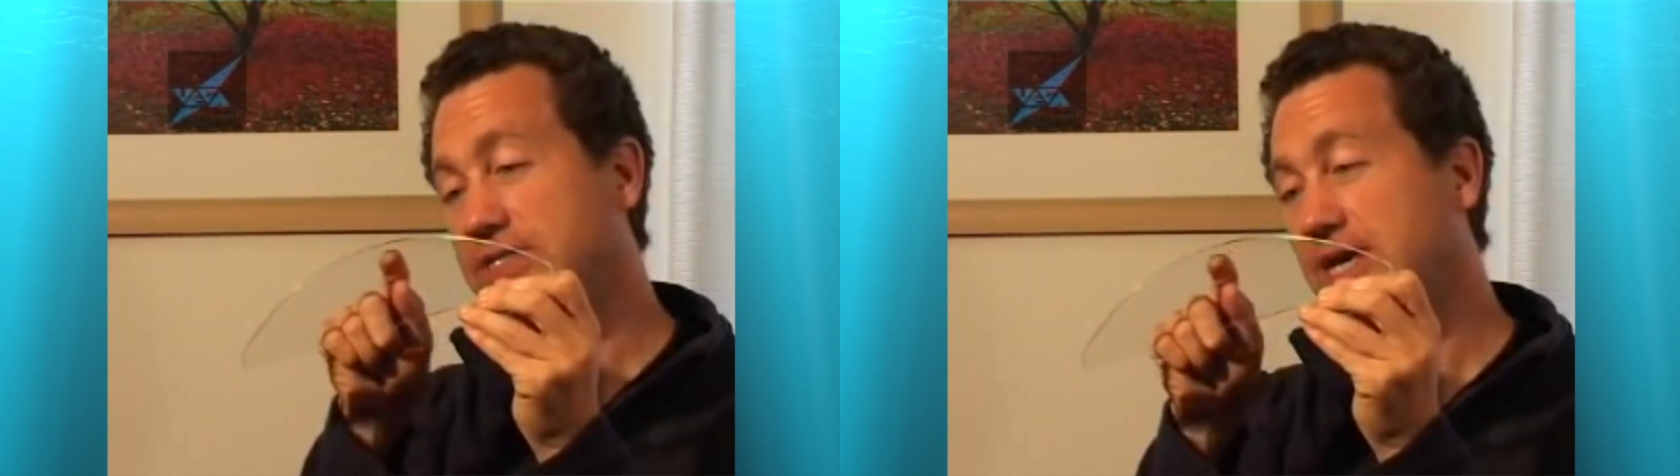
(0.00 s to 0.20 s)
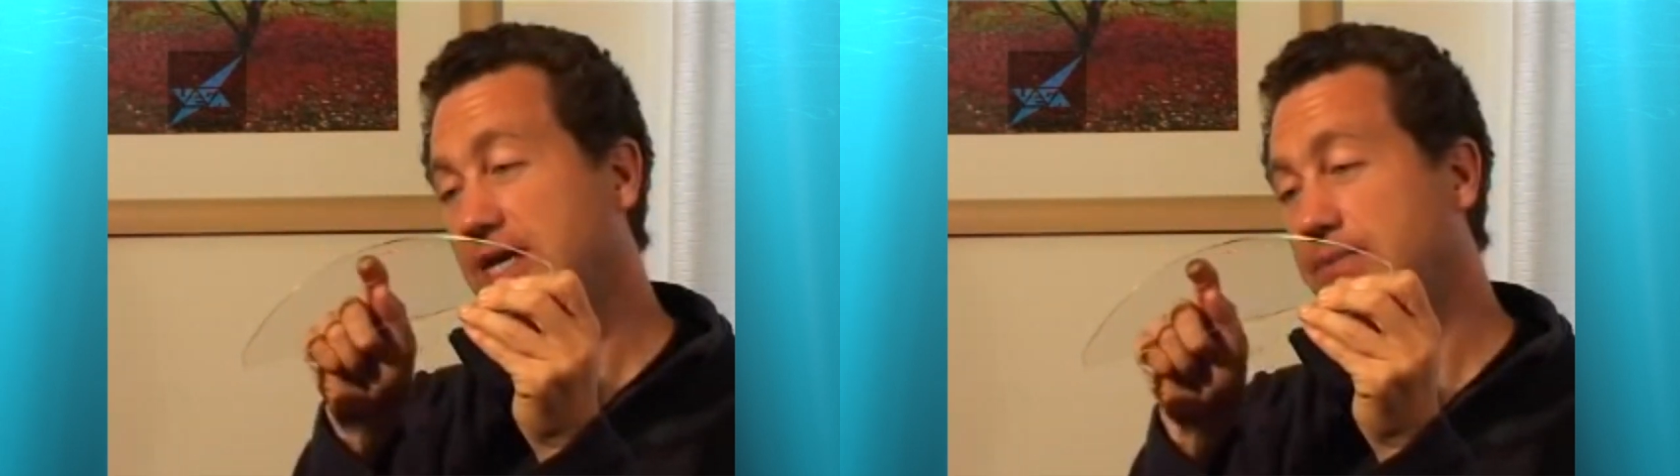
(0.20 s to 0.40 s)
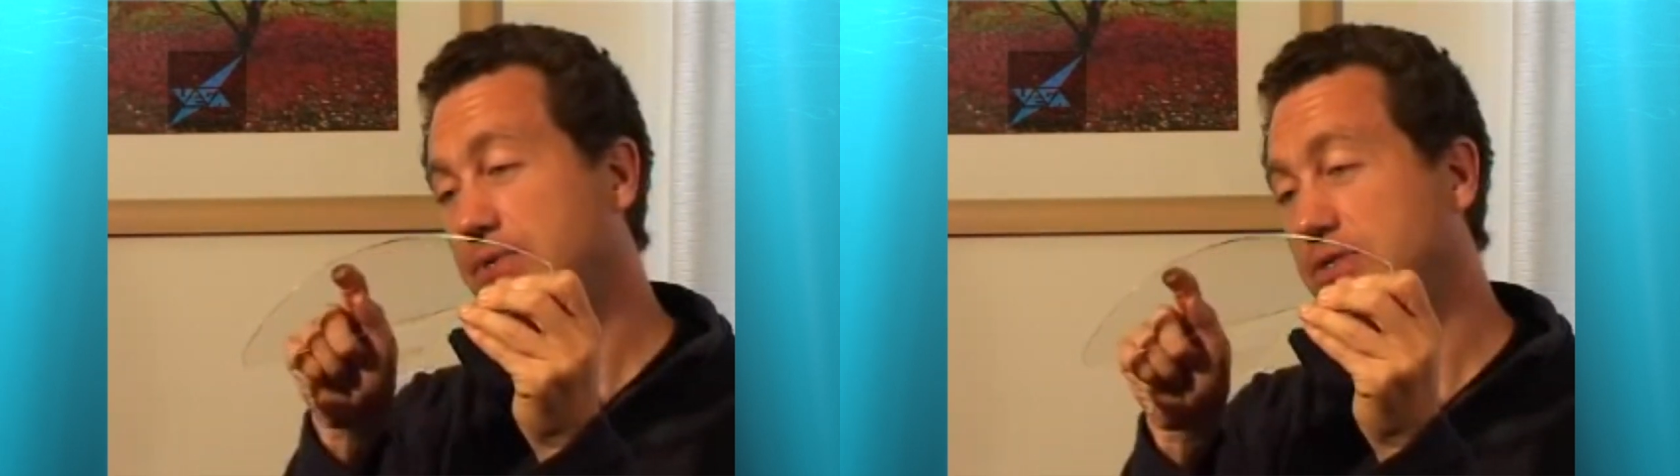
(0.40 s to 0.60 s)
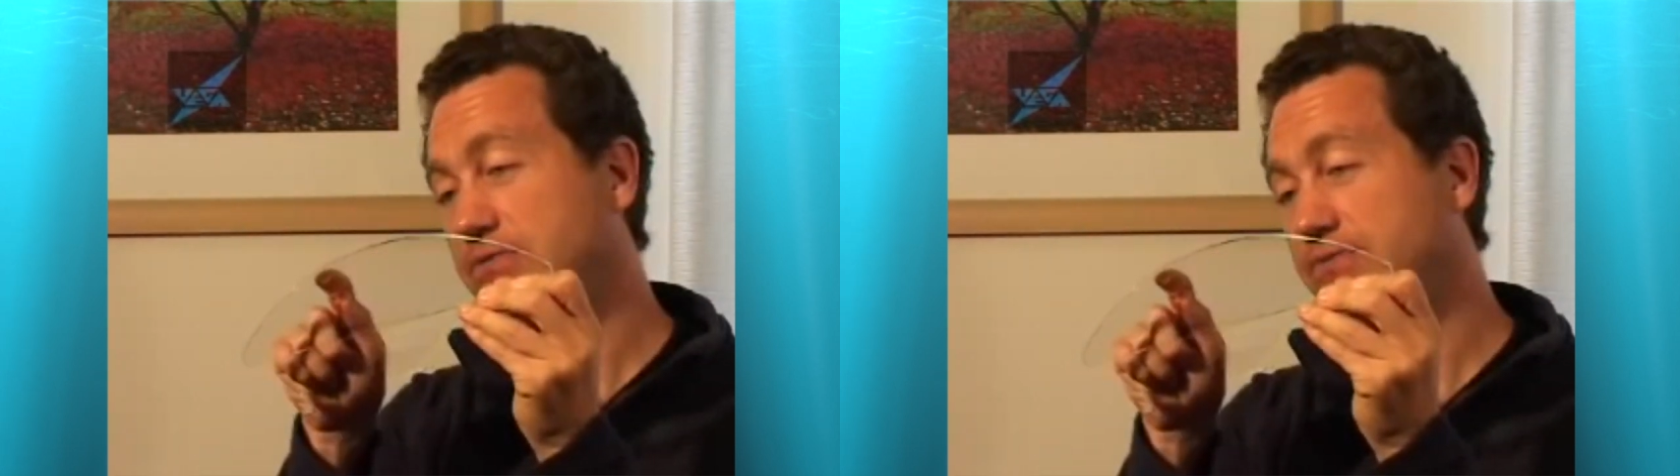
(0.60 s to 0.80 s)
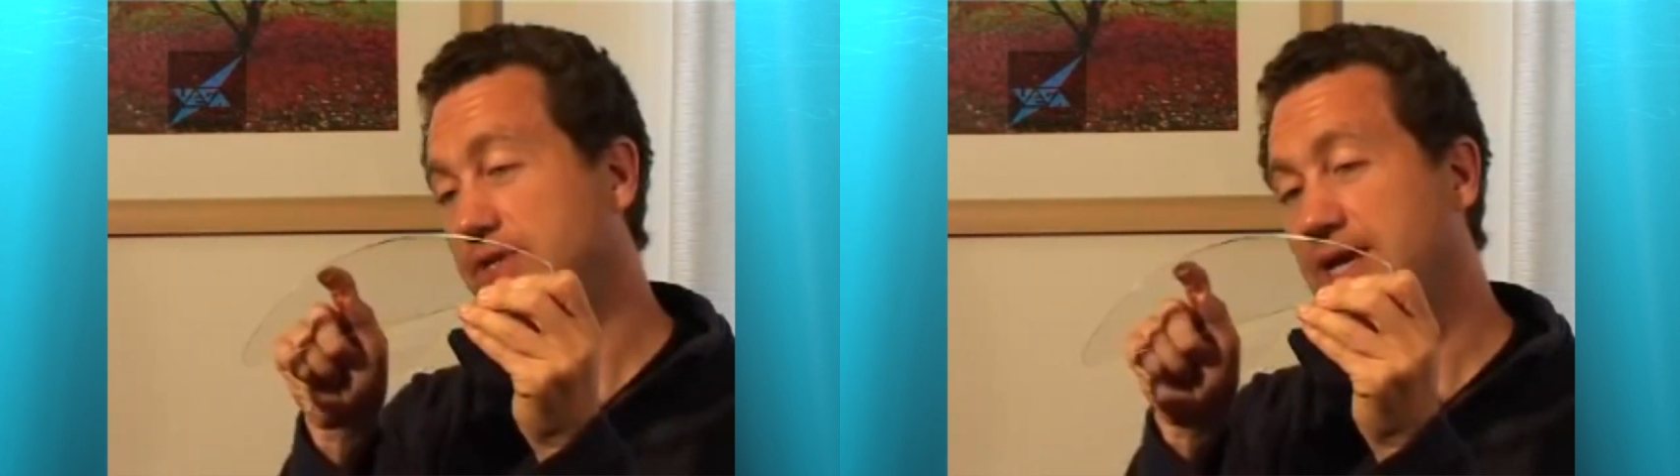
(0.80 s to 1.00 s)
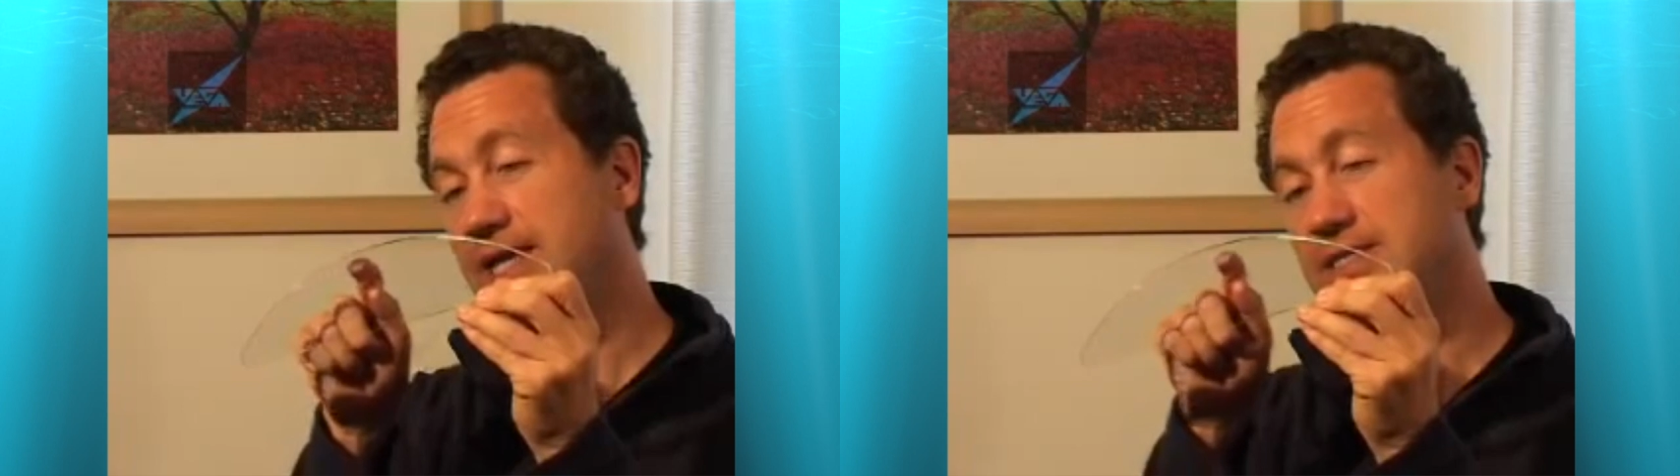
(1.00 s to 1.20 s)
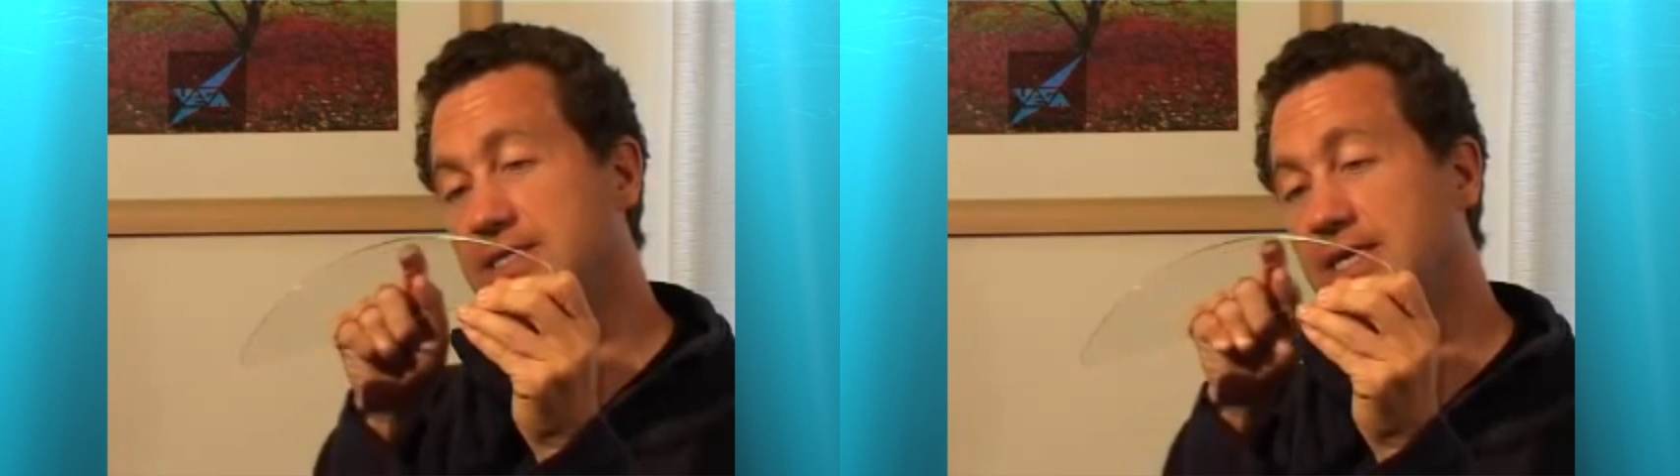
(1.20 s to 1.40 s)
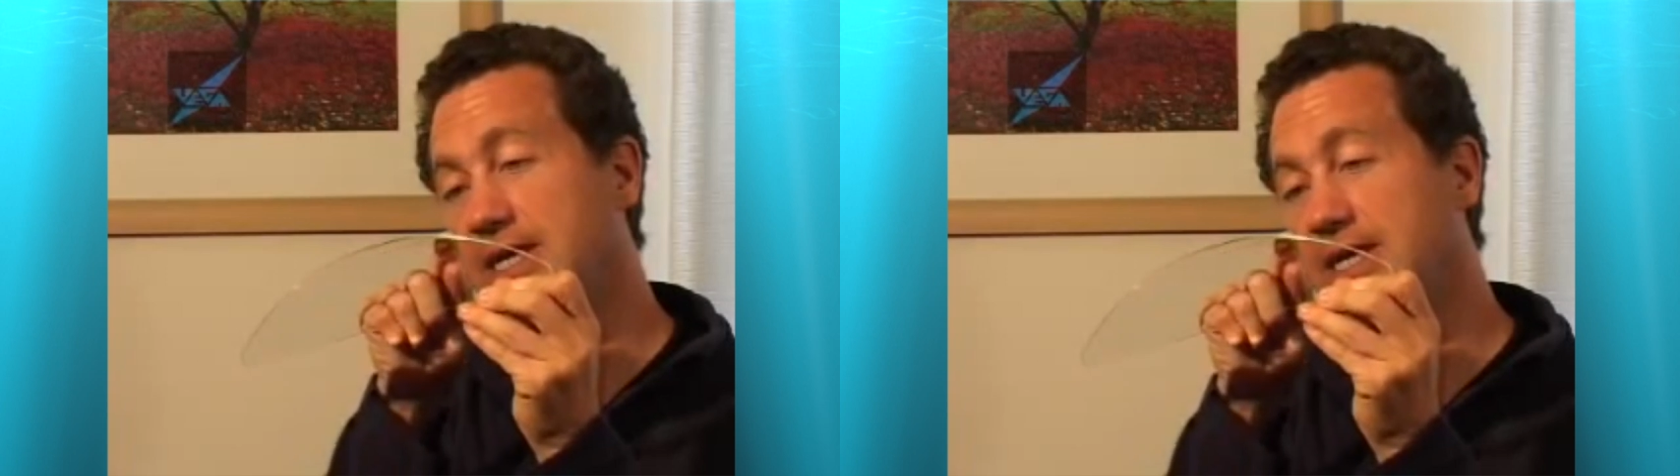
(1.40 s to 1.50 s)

segment of the lens